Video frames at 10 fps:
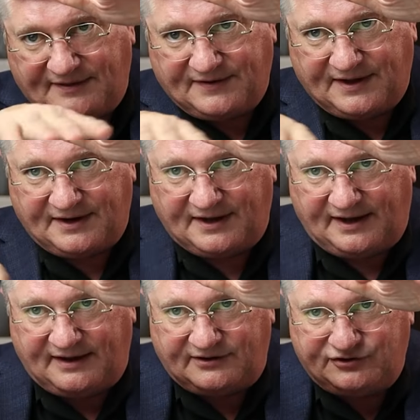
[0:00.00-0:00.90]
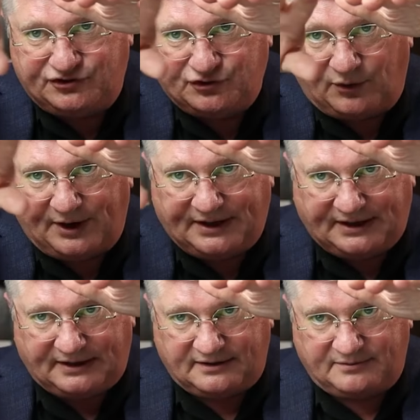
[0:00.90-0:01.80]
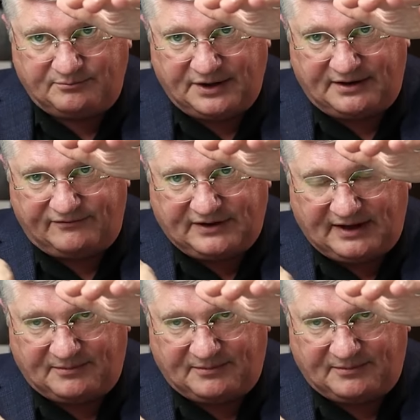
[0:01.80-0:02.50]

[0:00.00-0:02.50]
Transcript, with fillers: and then a joining bit of